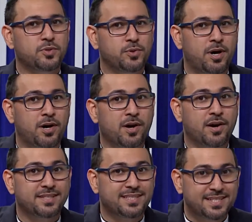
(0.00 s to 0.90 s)
to our
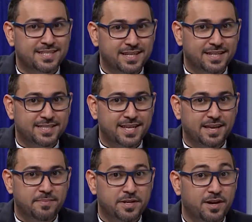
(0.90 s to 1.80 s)
artistic
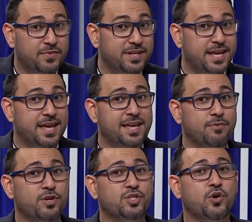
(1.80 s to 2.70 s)
segment of the day,
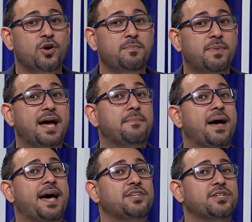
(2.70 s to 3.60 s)
we're joined by a
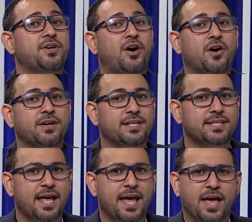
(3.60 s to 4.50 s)
passionate
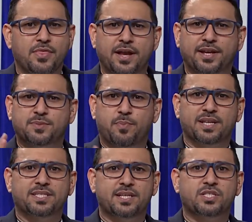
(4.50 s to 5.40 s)
artist that
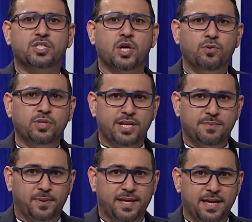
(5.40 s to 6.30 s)
expresses so
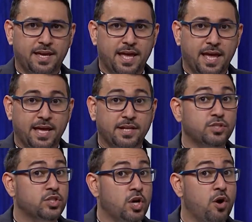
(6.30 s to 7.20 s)
deeply in
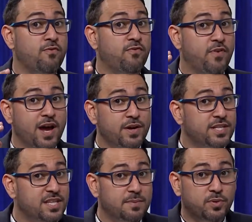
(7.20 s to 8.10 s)
so very
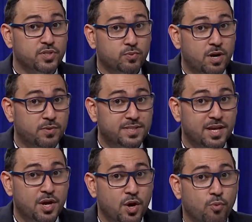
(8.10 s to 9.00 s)
simple strokes.
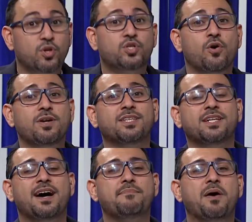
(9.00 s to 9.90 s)
We're joined
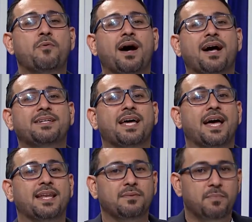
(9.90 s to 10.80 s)
tonight by Waad
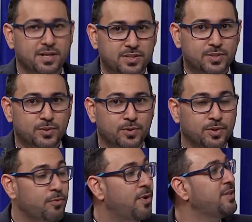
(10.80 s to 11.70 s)
Al
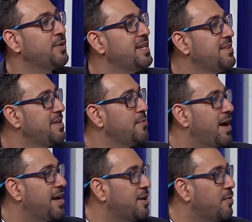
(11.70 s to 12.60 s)
Mansour. Well, good evening,
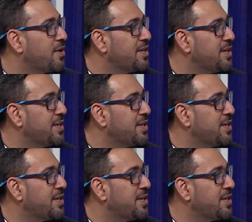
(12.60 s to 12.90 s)
Waad. How are